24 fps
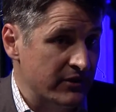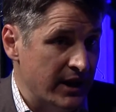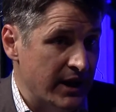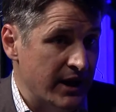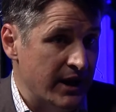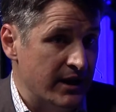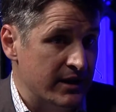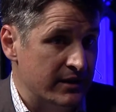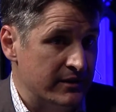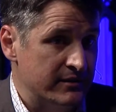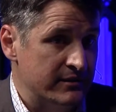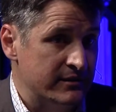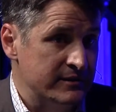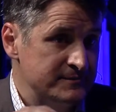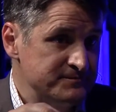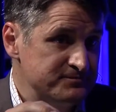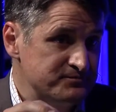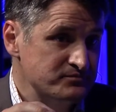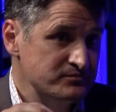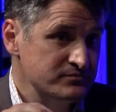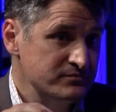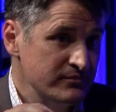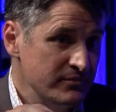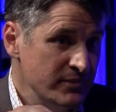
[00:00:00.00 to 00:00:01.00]
and
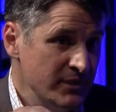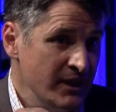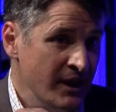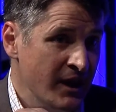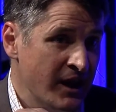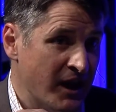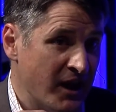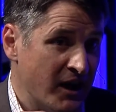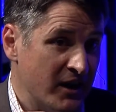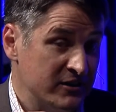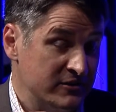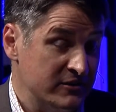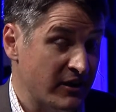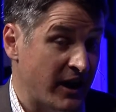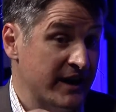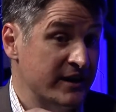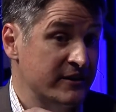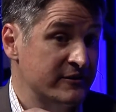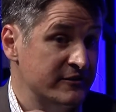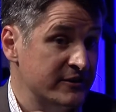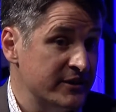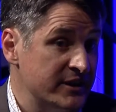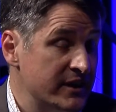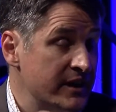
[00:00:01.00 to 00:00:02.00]

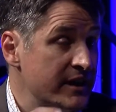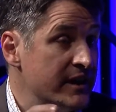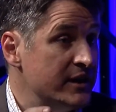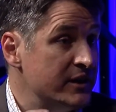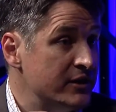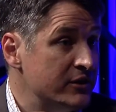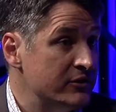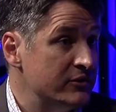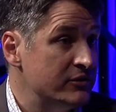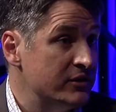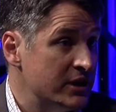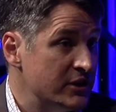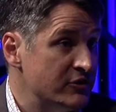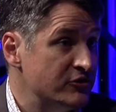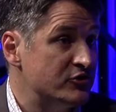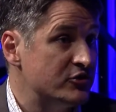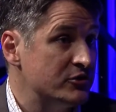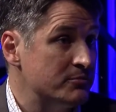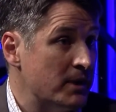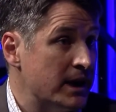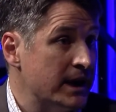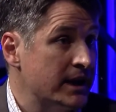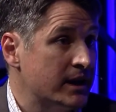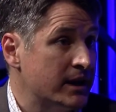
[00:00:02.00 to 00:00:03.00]
likely in
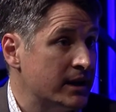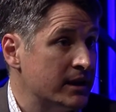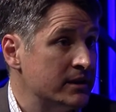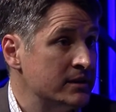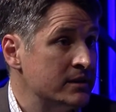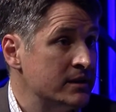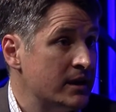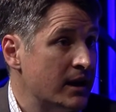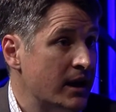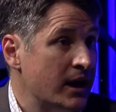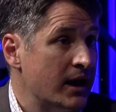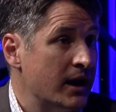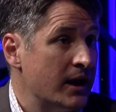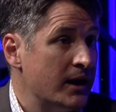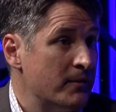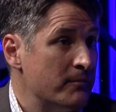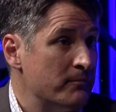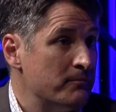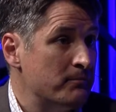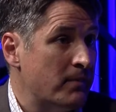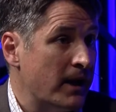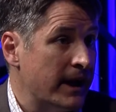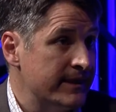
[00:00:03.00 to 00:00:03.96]
Jamaica